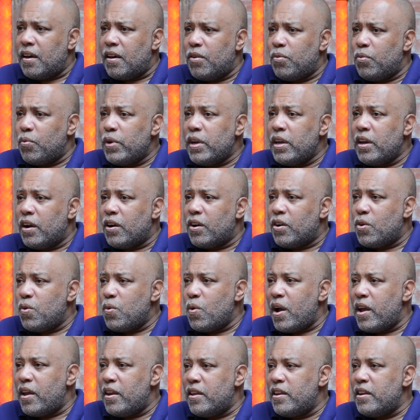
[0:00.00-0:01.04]
We are
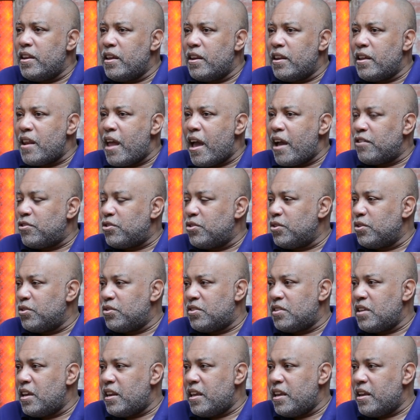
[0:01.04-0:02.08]
quite an international
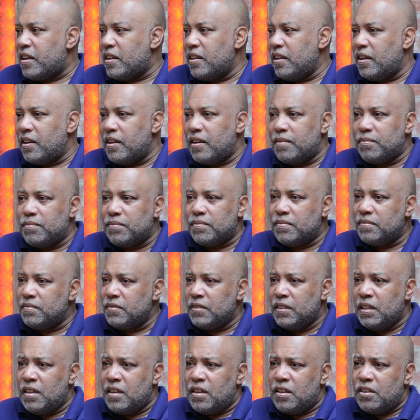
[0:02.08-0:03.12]
city.
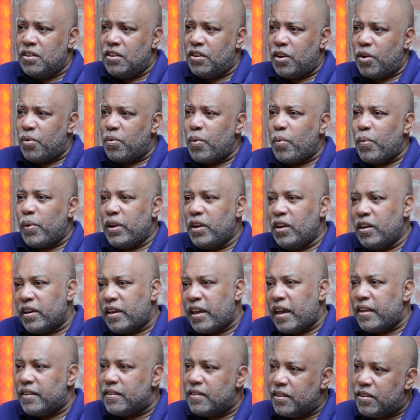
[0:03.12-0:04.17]
You know, when we look
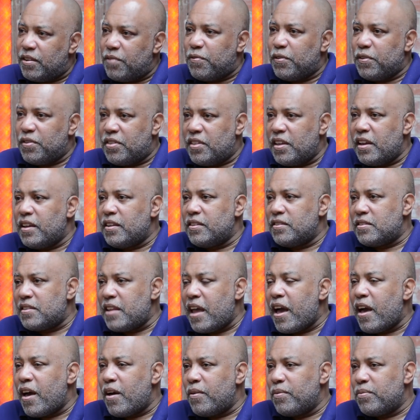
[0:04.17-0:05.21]
at the different things
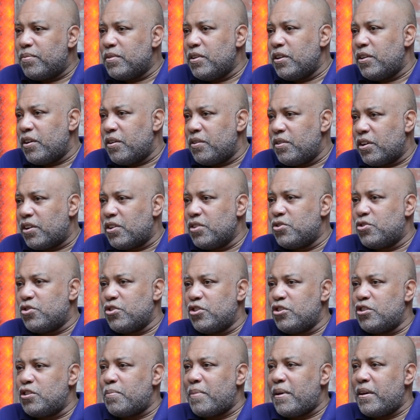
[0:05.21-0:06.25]
now, you know, the
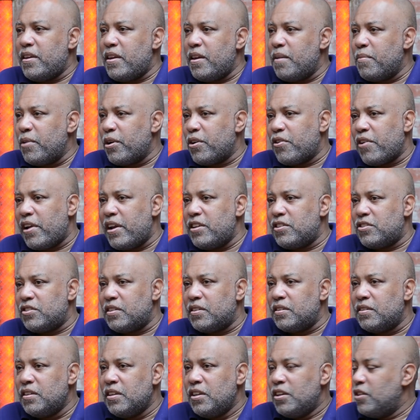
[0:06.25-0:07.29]
concerns about
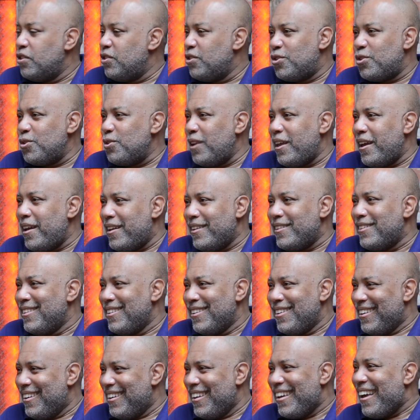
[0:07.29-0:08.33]
immigration, too late.
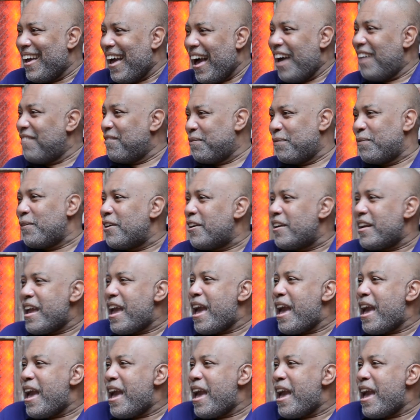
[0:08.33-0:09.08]
I'm very